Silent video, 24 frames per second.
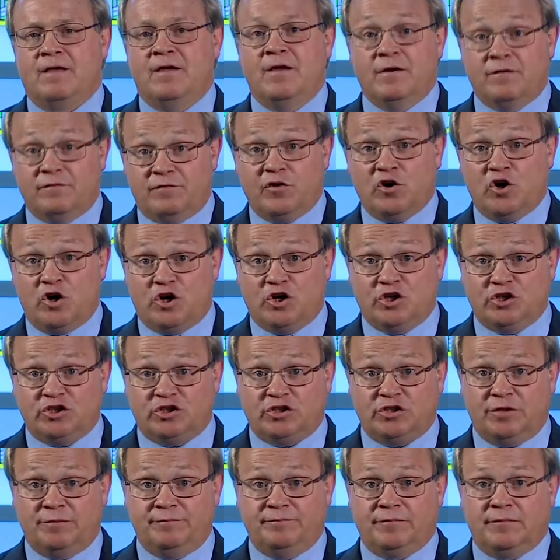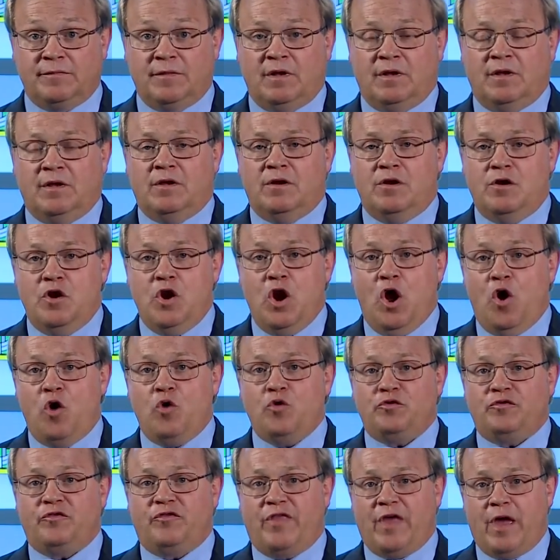First,
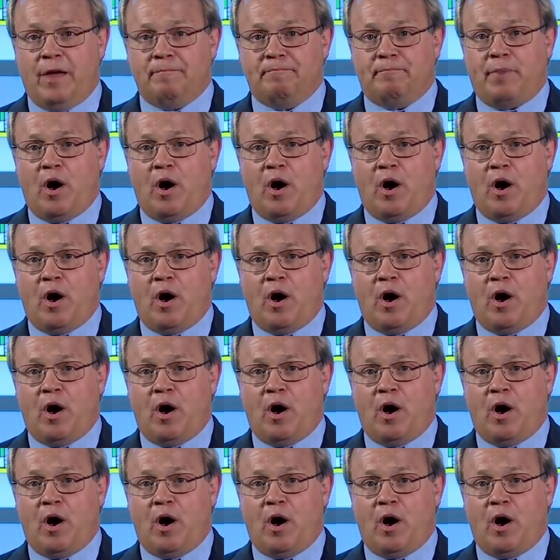note that